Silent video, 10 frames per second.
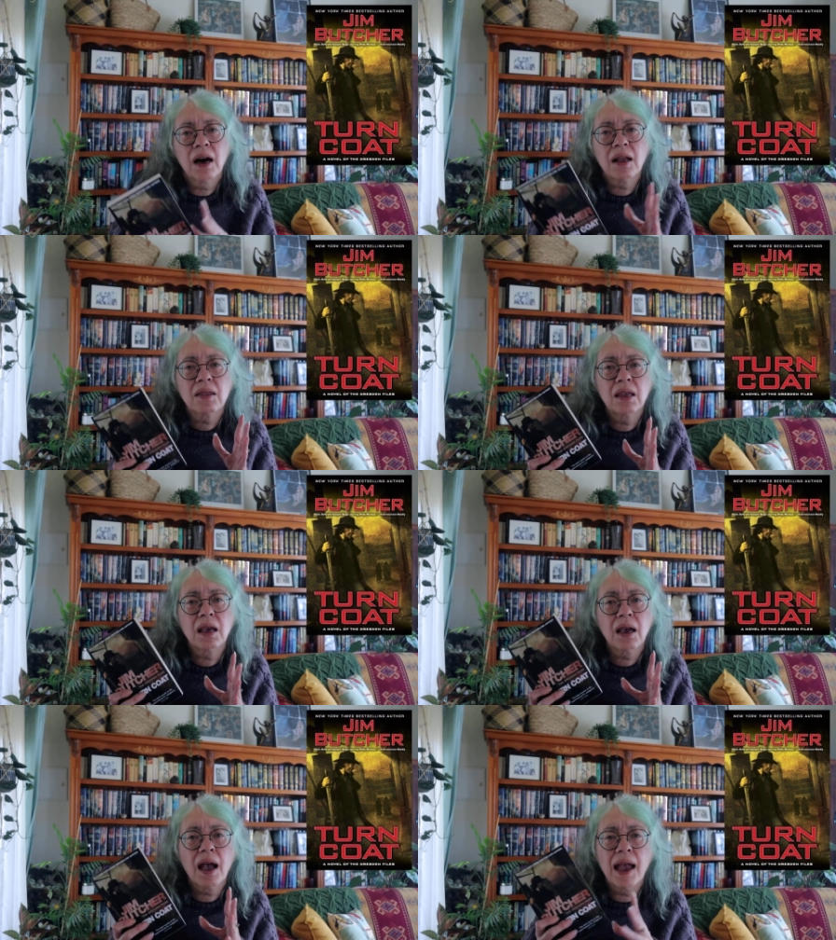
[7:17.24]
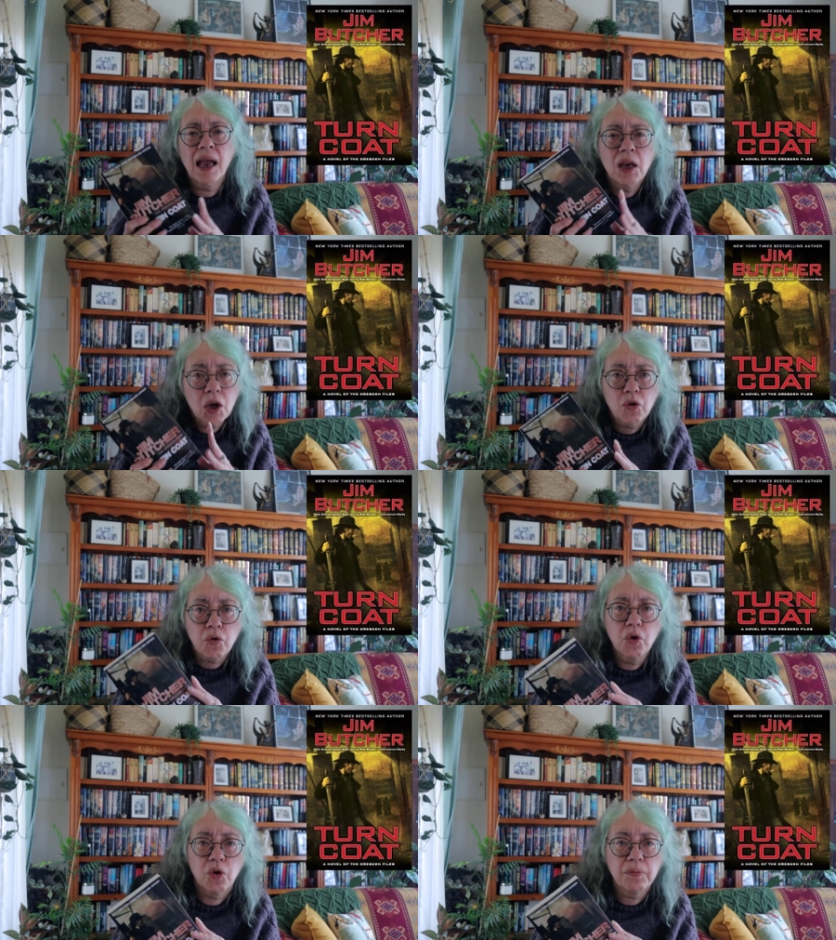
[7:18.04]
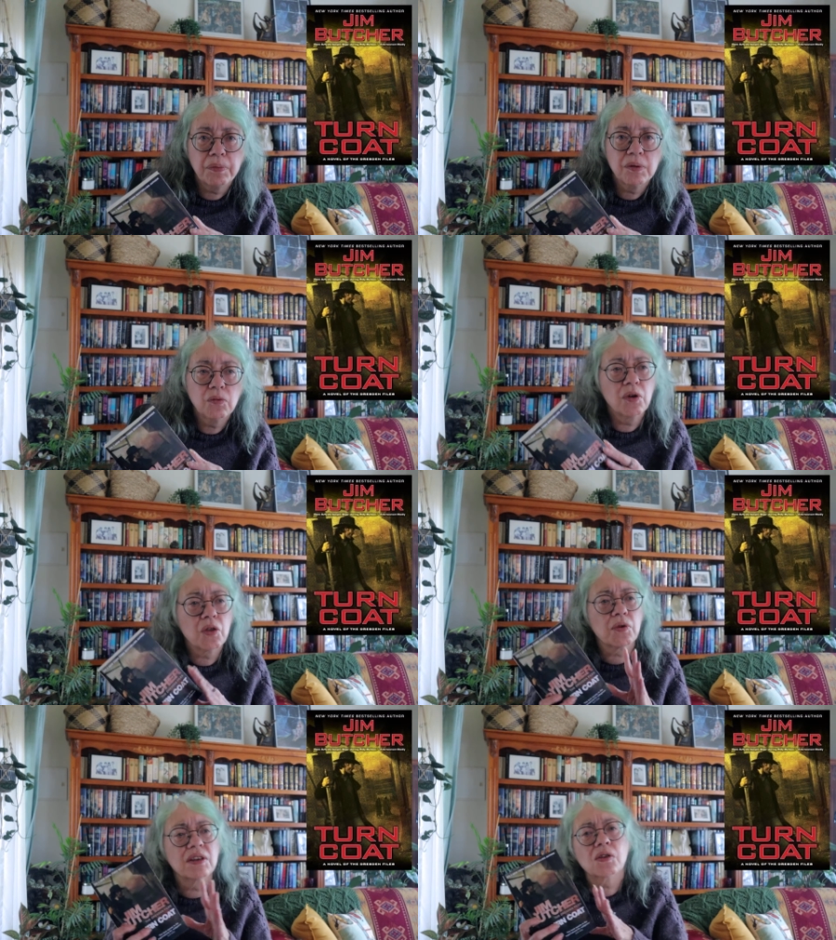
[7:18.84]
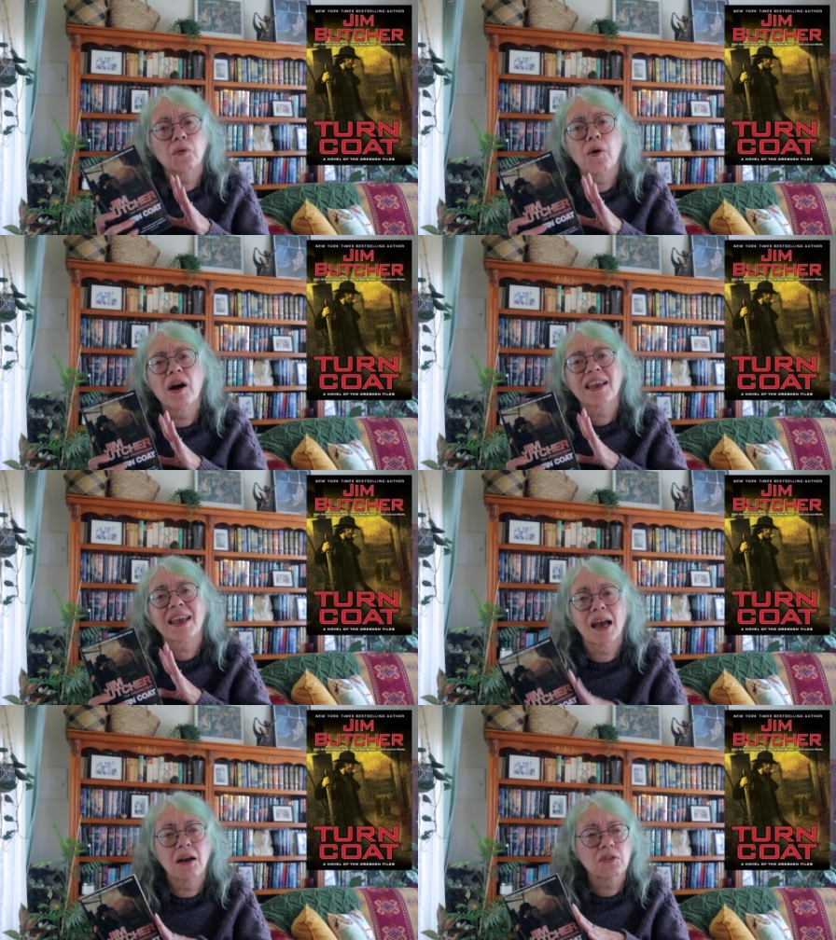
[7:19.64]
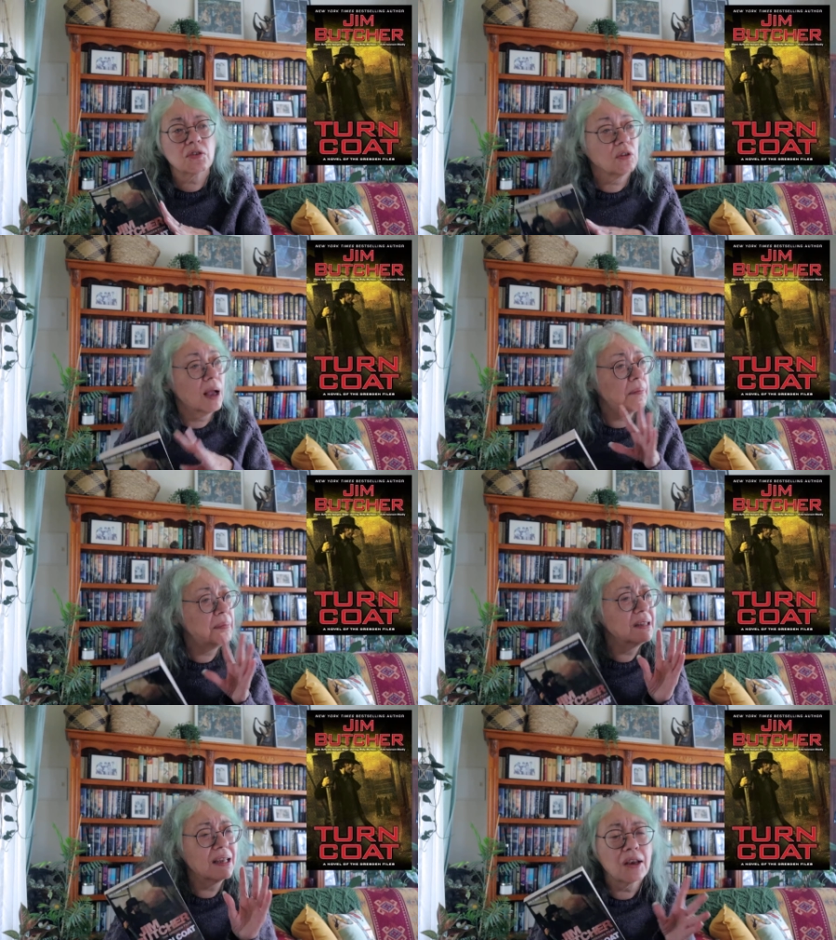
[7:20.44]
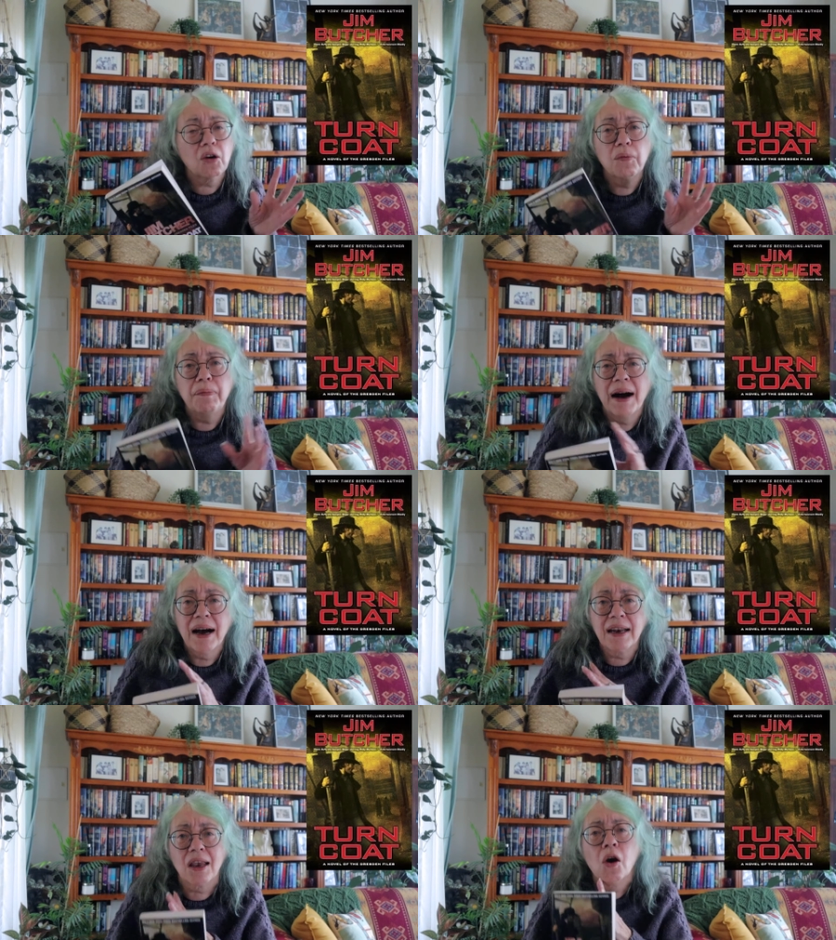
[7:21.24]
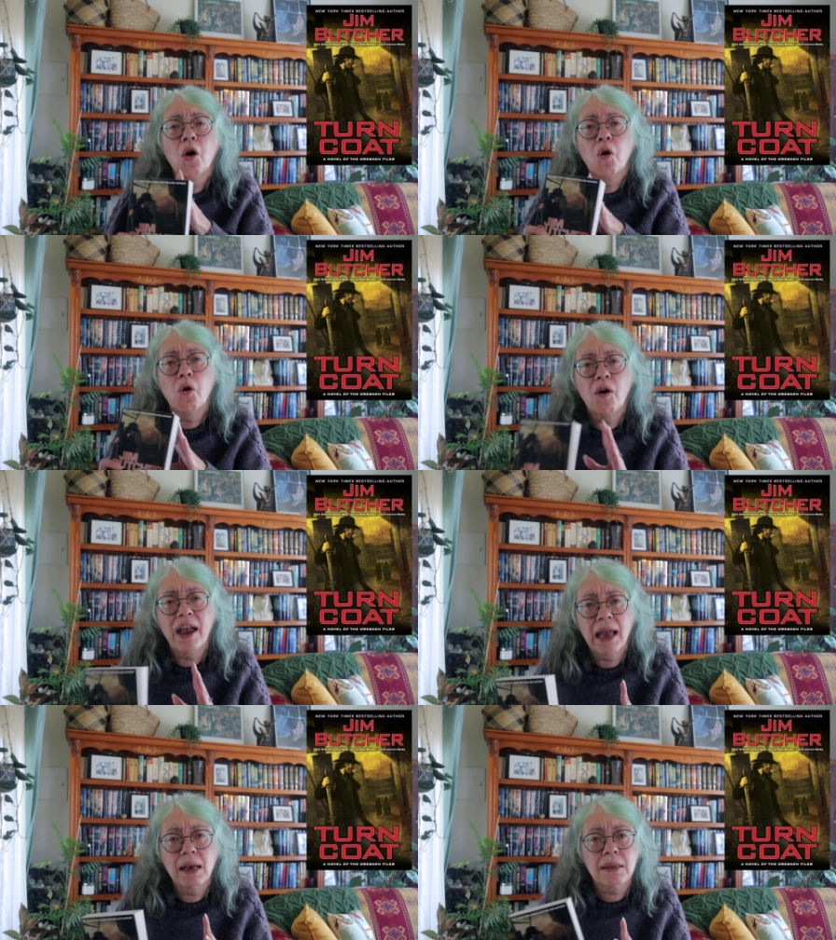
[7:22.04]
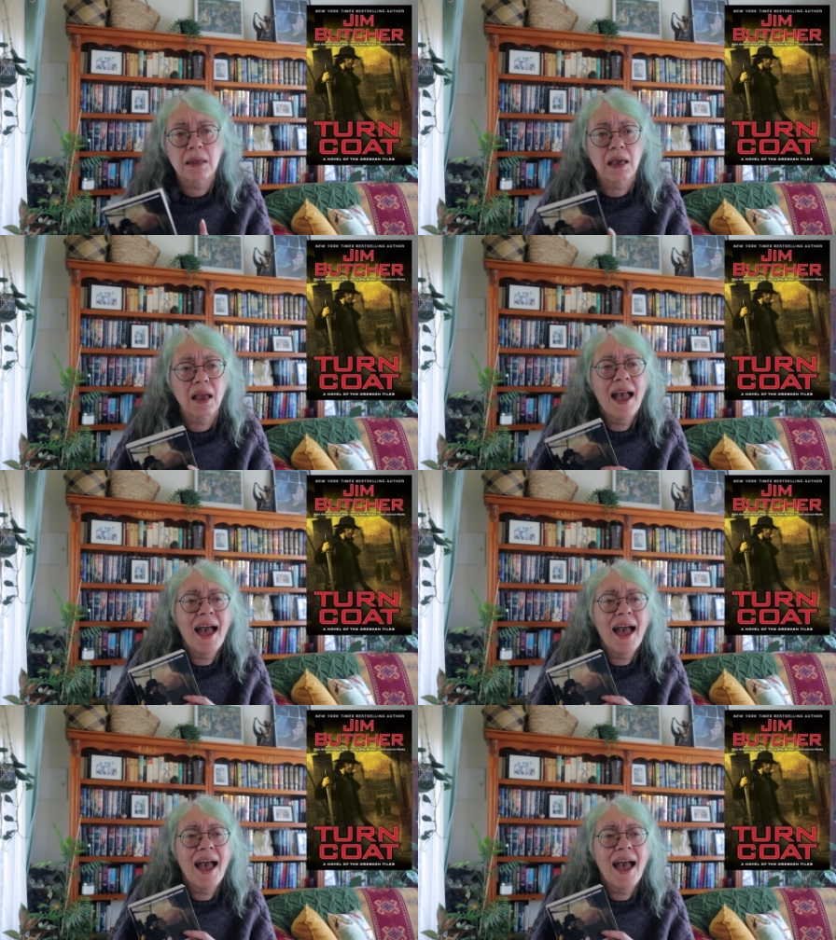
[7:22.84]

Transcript: I think any group, whether it's the White Council, a political party, or anything,